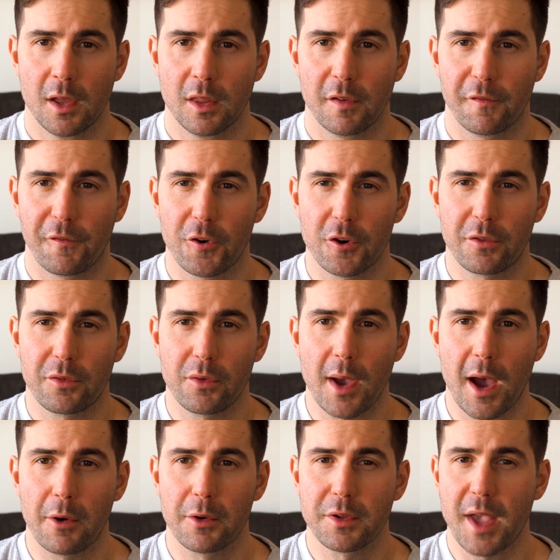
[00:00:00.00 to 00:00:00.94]
The first few
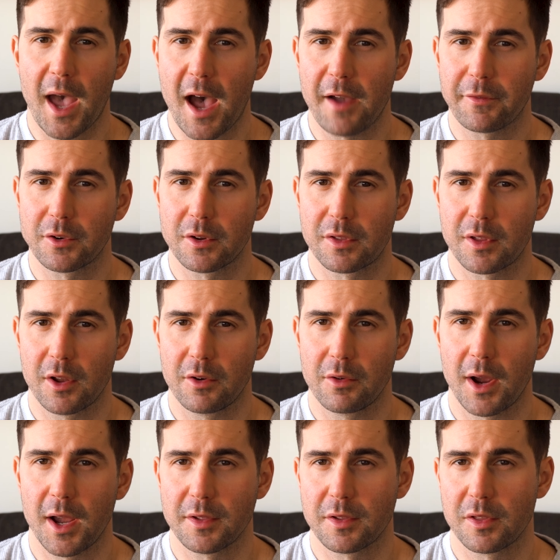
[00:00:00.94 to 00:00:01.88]
hours after
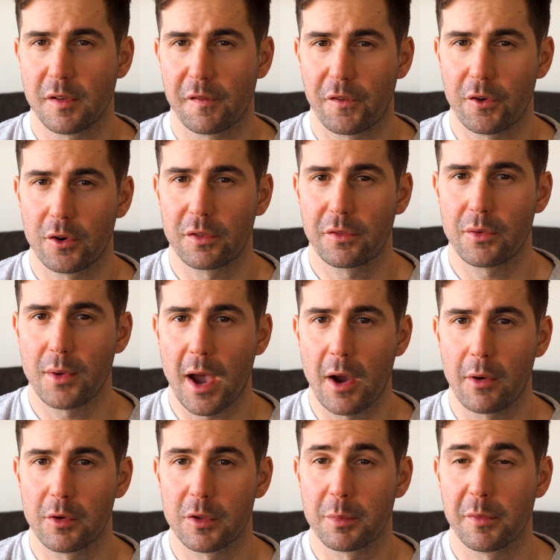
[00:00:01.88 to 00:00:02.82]
sunrise and the first few
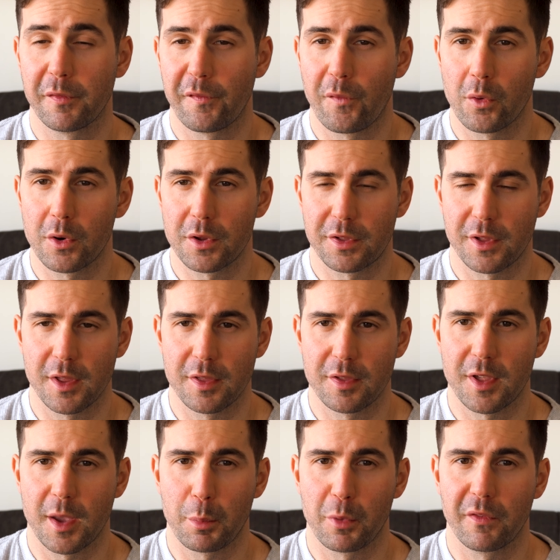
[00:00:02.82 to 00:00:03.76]
hours before
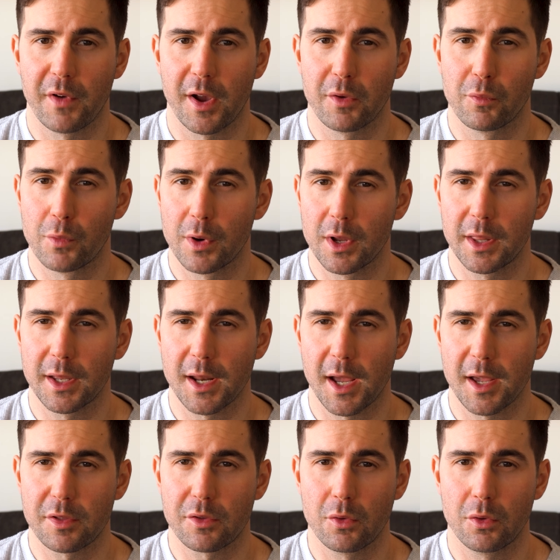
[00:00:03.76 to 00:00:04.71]
sunset provide really
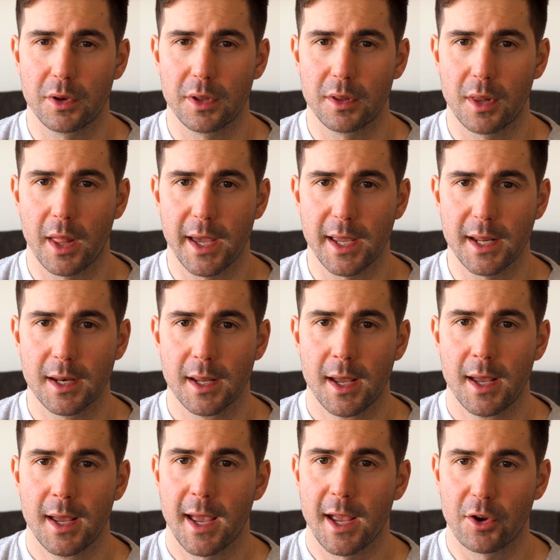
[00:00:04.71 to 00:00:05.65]
nice golden light
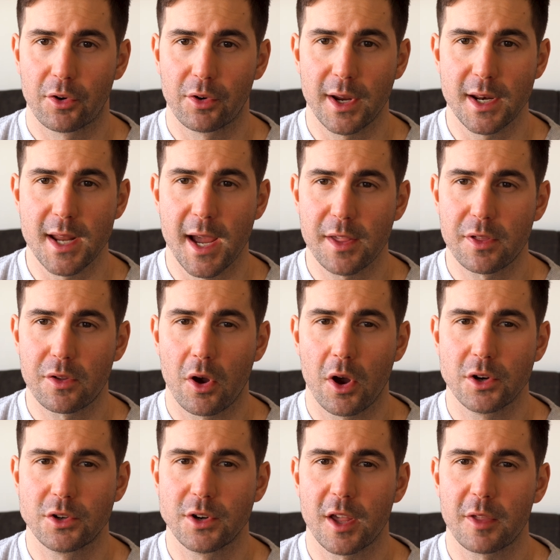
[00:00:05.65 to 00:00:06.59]
and create nice
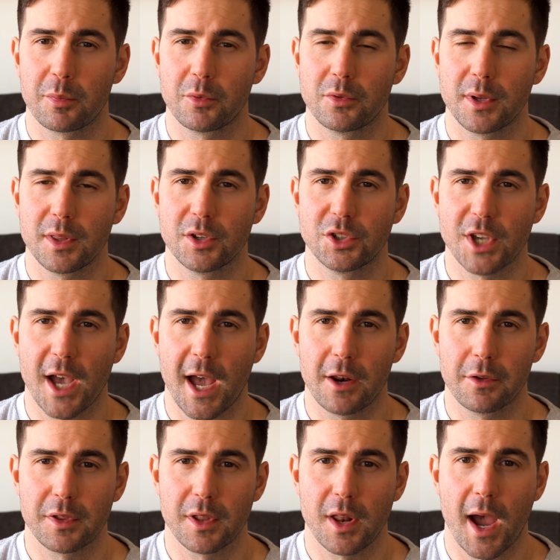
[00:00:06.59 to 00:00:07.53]
contrast between the
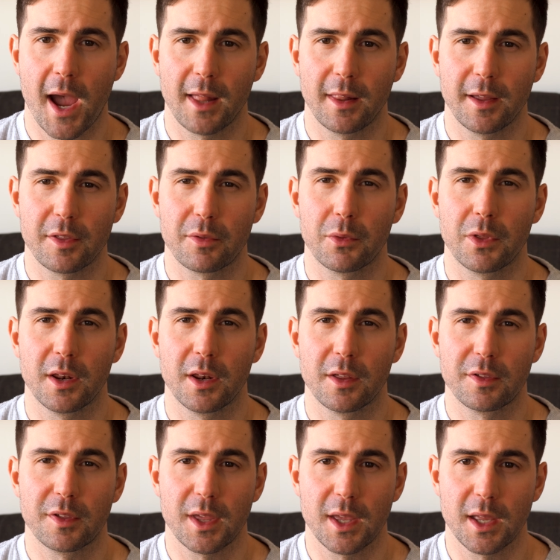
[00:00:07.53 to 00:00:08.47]
shadows and highlights a
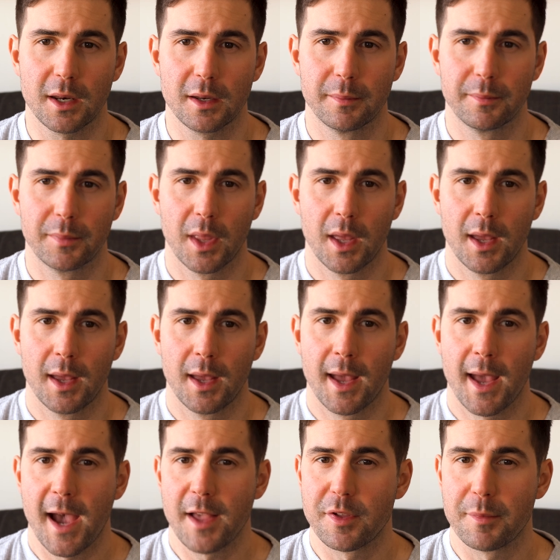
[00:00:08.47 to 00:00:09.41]
scene.
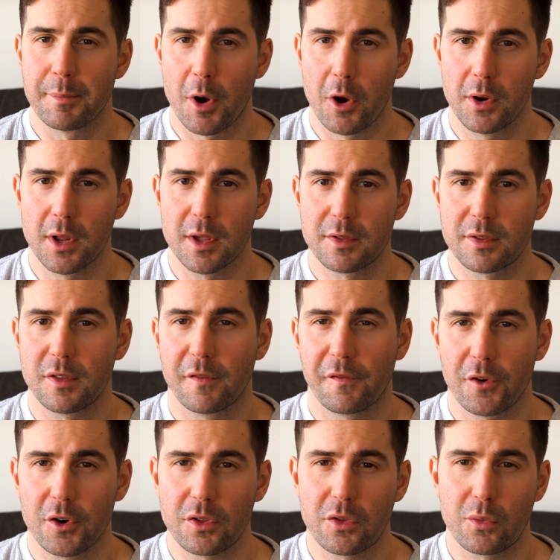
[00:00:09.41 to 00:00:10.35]
As a bonus, the
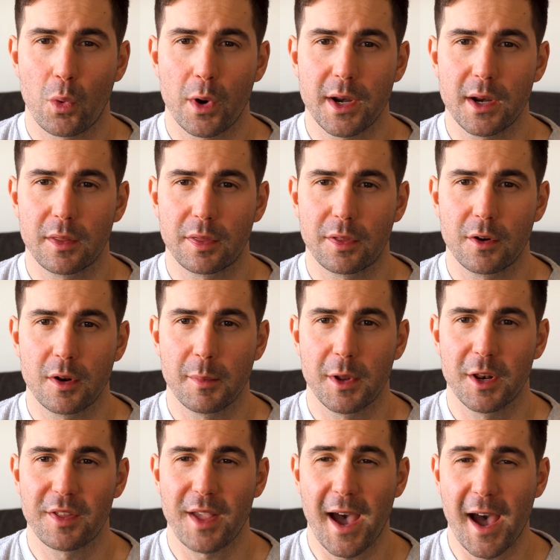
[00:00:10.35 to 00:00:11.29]
first 20 to 30
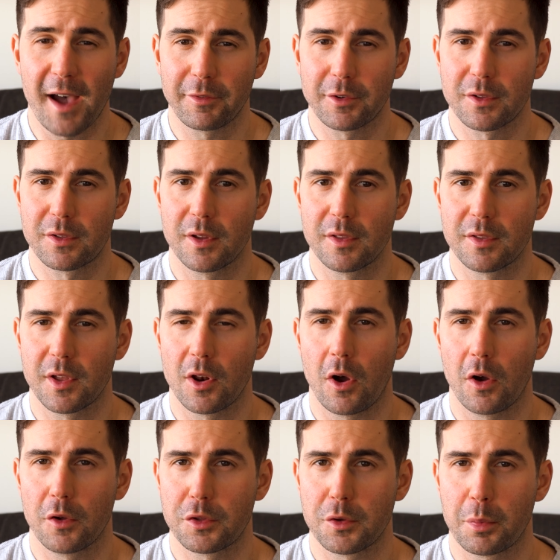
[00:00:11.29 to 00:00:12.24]
minutes after sunset
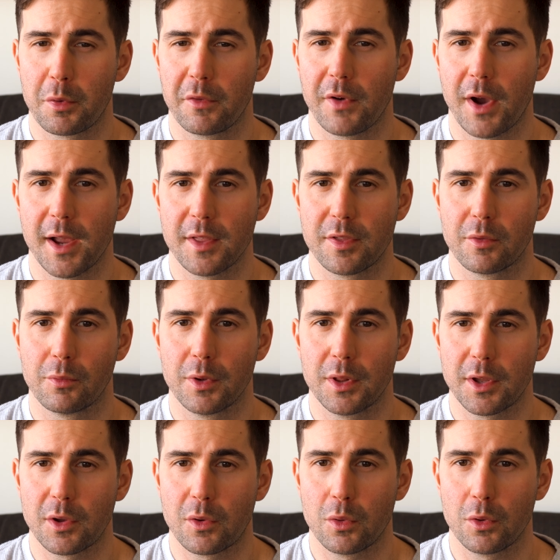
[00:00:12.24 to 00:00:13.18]
also provides a
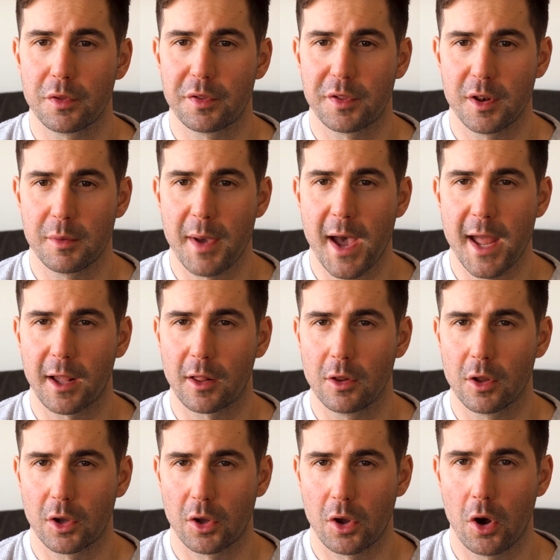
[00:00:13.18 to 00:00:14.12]
really cool cinematic
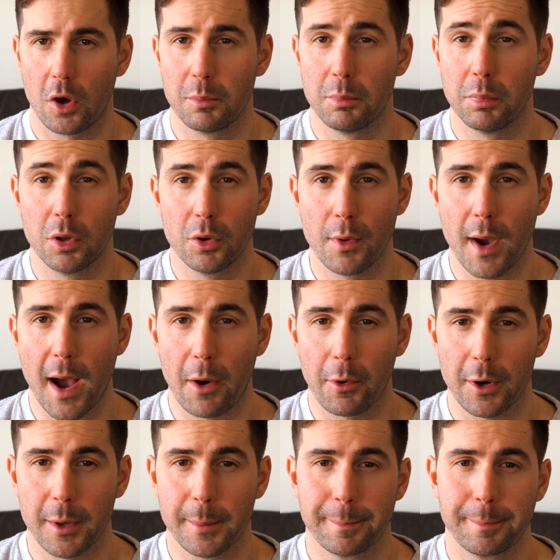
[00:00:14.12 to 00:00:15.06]
look called blue
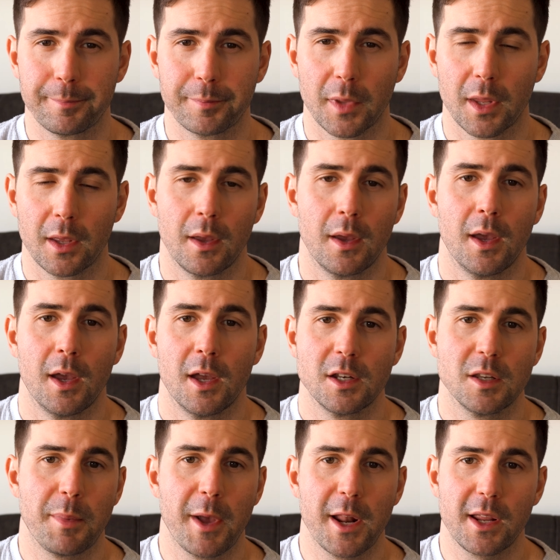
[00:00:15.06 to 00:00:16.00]
hour.
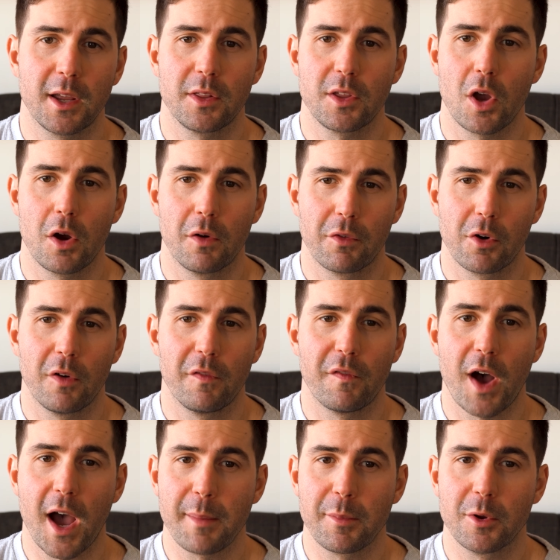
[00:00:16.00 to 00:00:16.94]
Depending on the overall
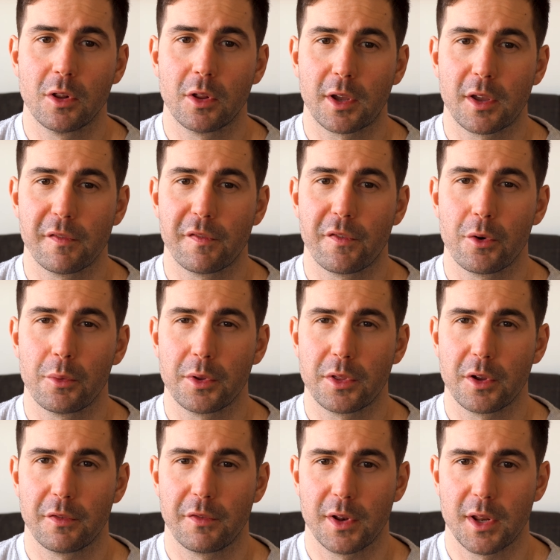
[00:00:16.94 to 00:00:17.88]
vibe you're looking for with
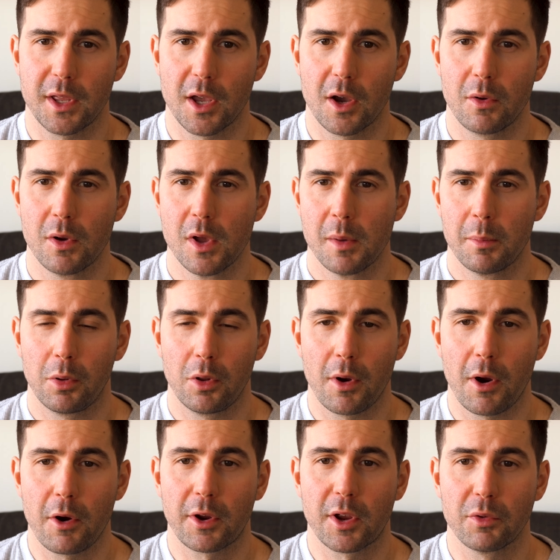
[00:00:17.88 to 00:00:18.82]
your video,
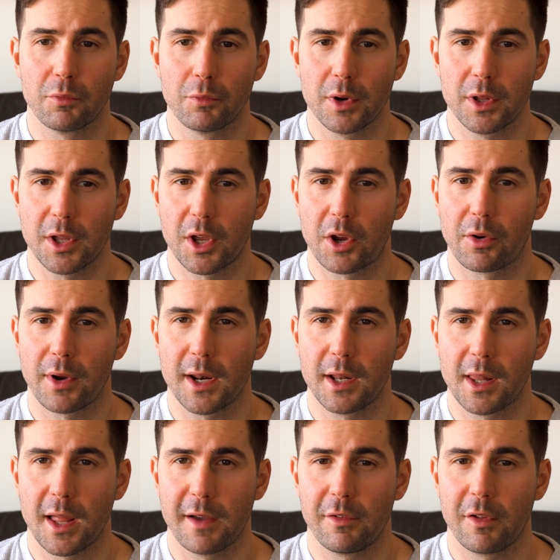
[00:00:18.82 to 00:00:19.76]
blue hour can really create
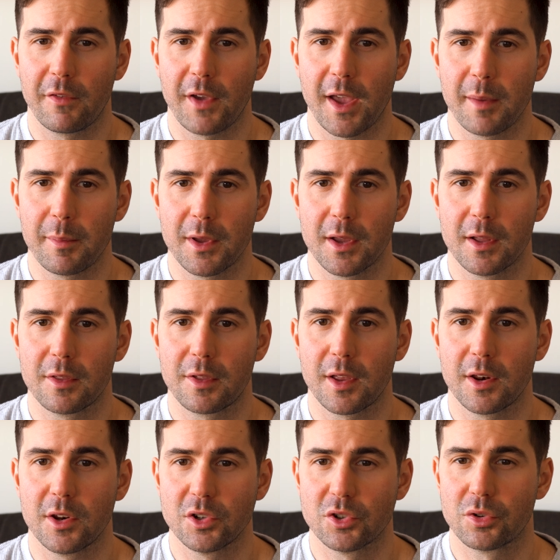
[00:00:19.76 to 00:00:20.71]
a level of ambience
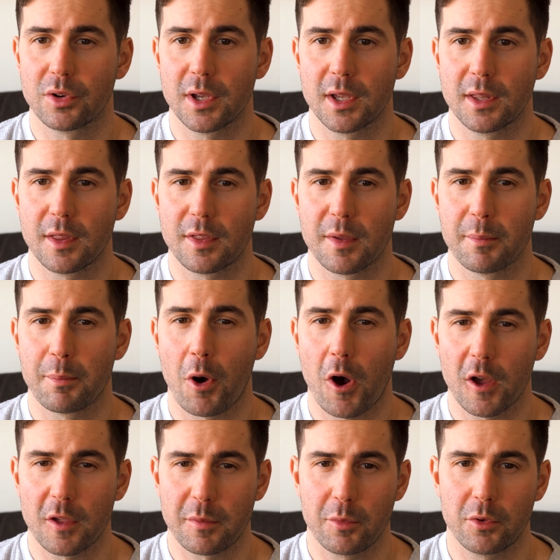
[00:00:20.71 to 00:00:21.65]
and intrigue that's
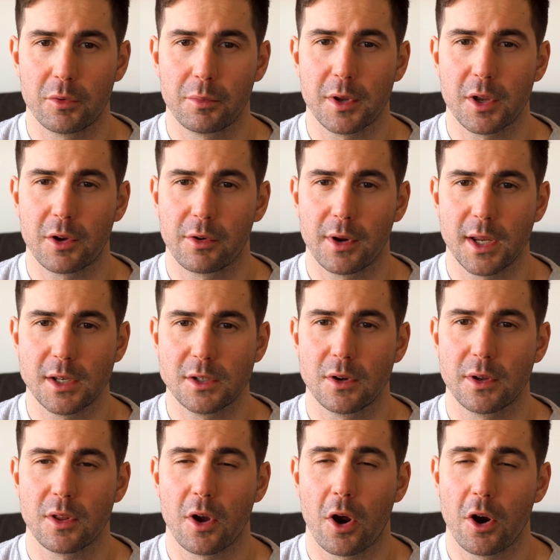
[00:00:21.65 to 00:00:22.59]
impossible to recreate
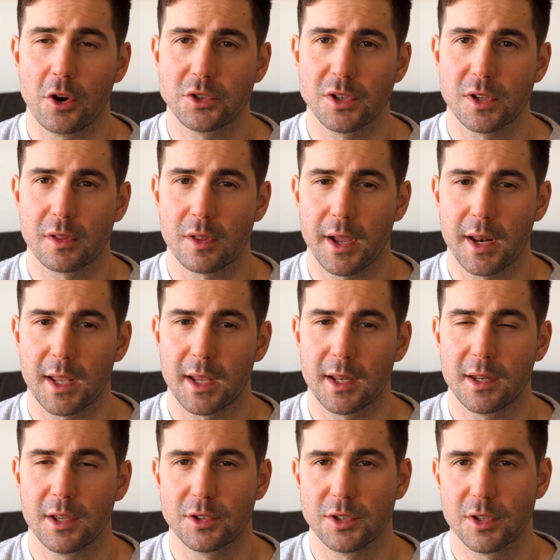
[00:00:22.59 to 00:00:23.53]
during the harshest lighting
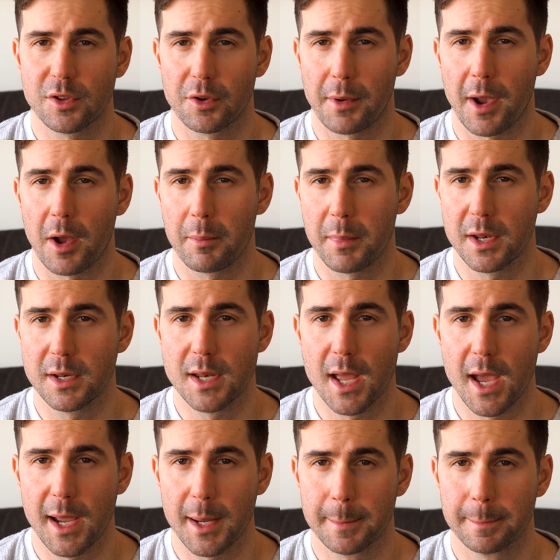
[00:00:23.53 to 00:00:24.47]
conditions around
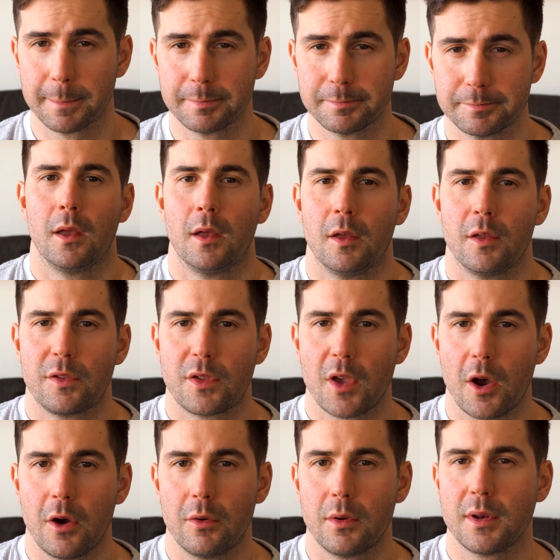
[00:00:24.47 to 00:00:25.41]
midday.
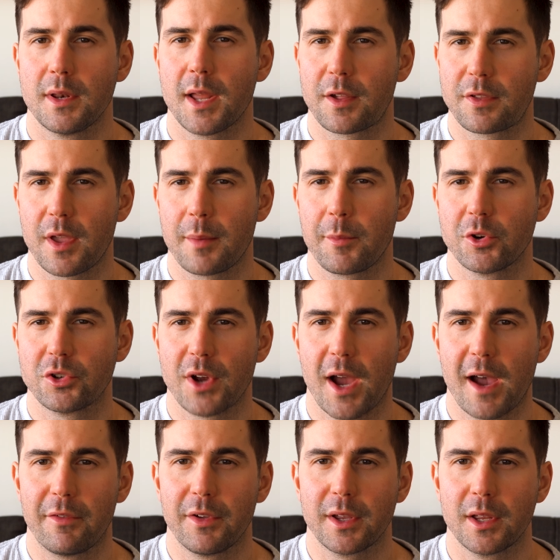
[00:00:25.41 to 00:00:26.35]
So, next time you're
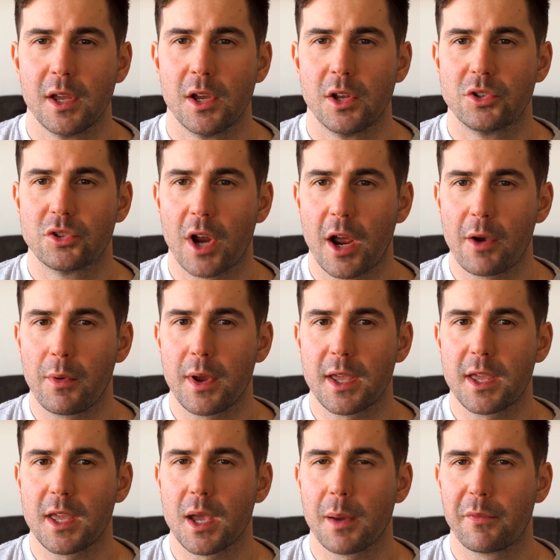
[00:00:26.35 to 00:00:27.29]
traveling, try
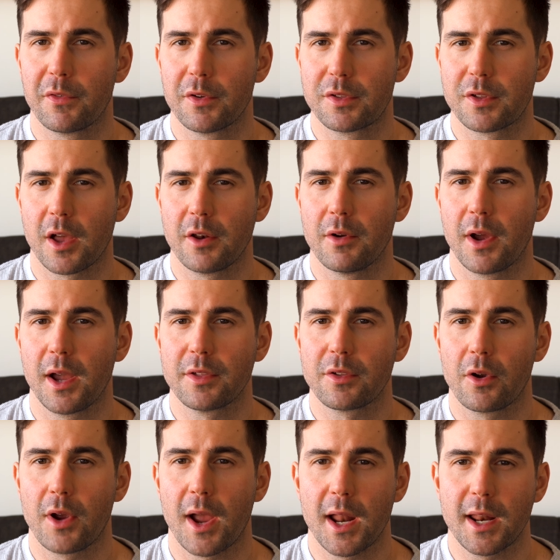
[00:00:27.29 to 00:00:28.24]
waking up for sunrise
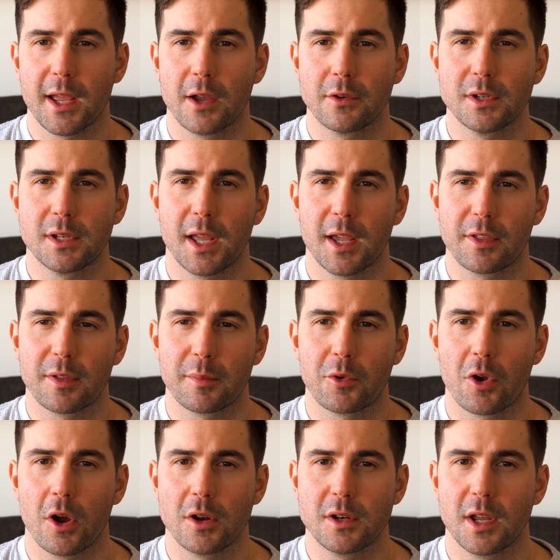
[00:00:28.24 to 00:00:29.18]
or heading out to take some
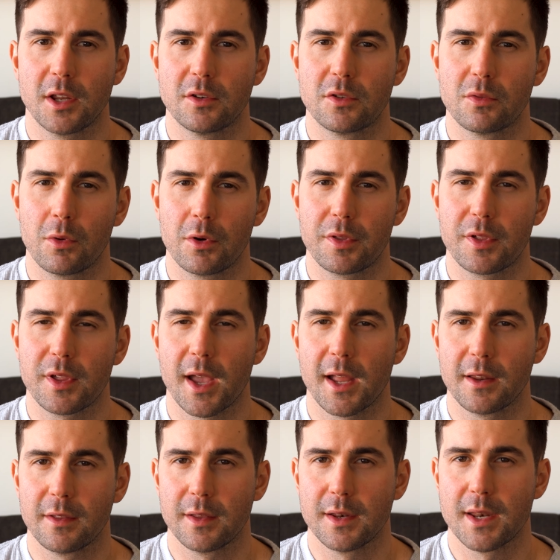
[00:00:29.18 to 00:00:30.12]
content towards the
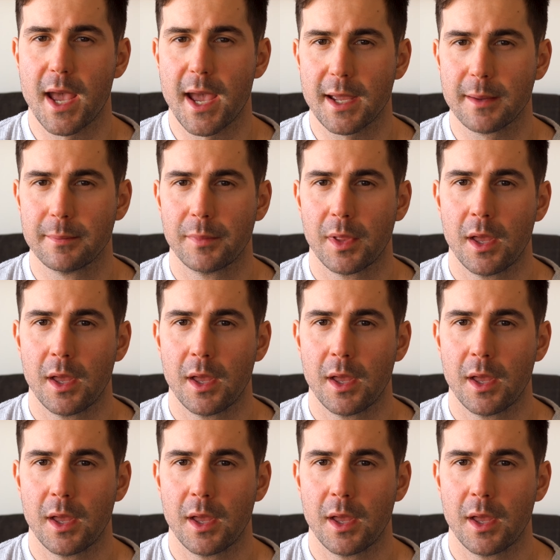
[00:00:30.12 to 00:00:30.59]
end of the day.